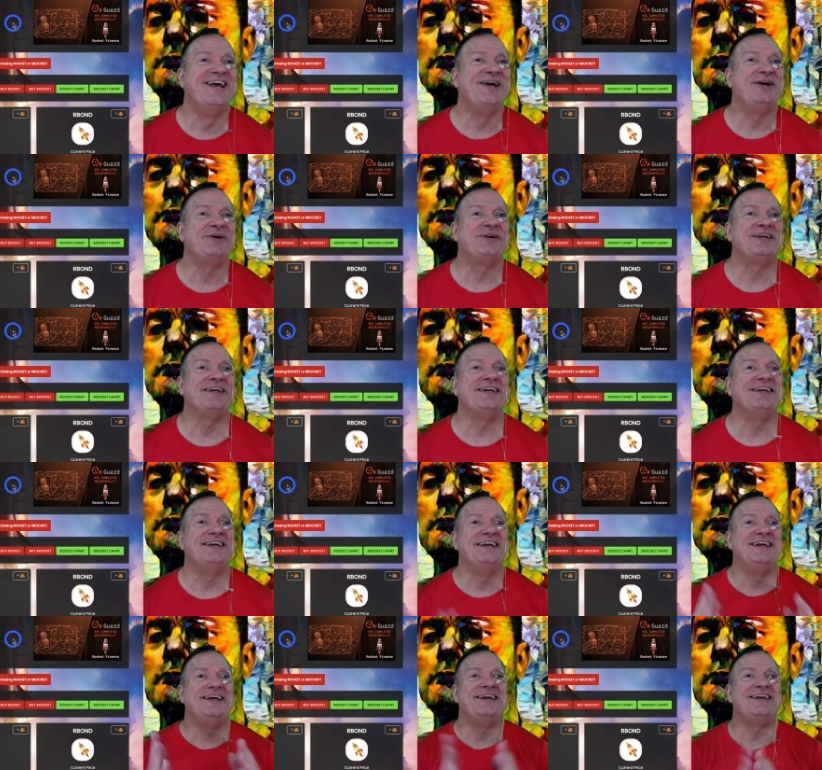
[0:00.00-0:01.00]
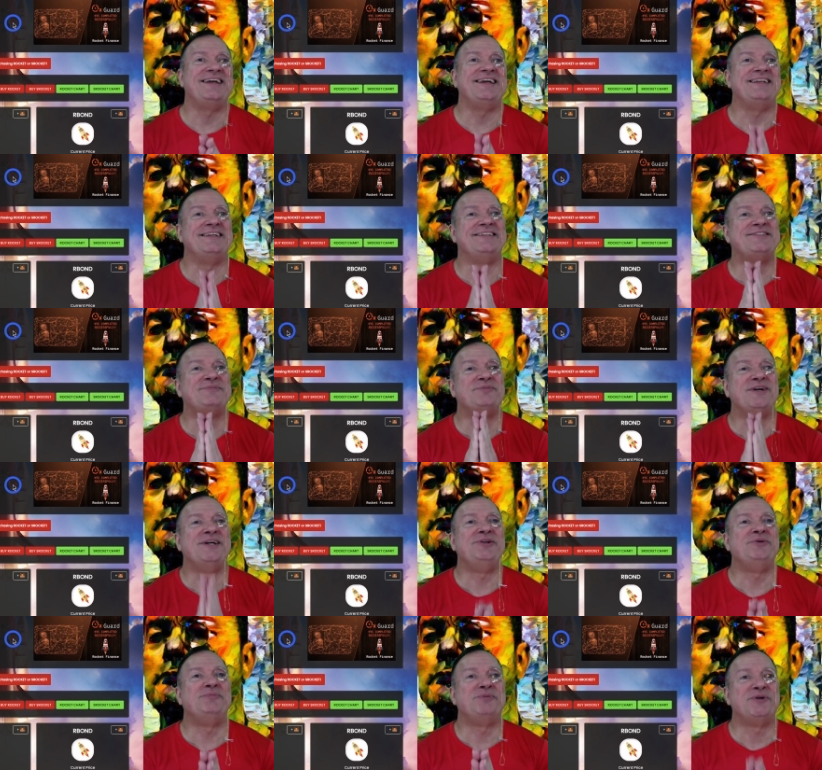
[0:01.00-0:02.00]
Okay, again, it's a
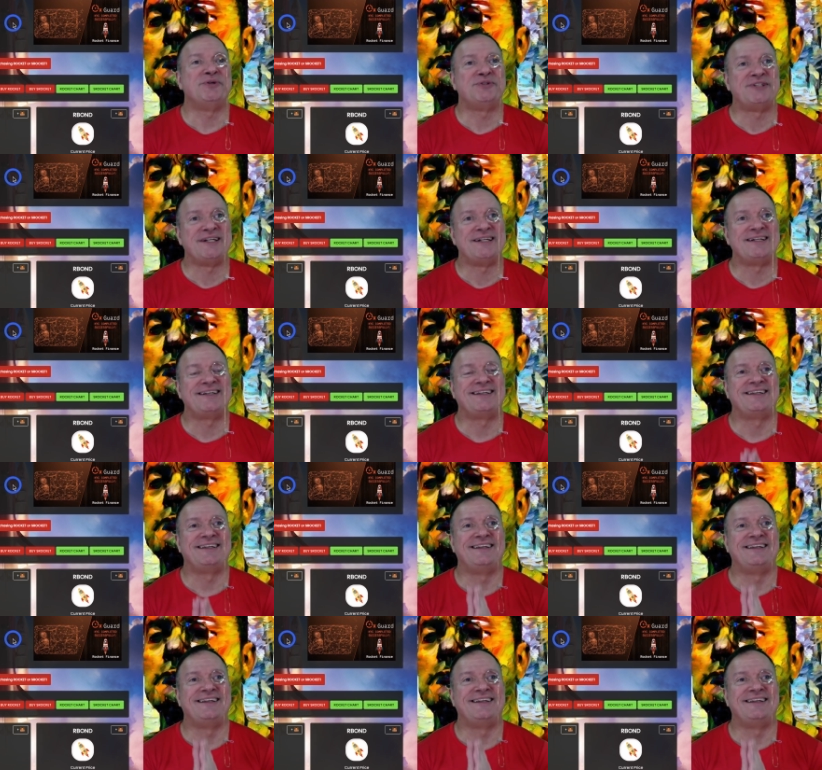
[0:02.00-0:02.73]
brand new project.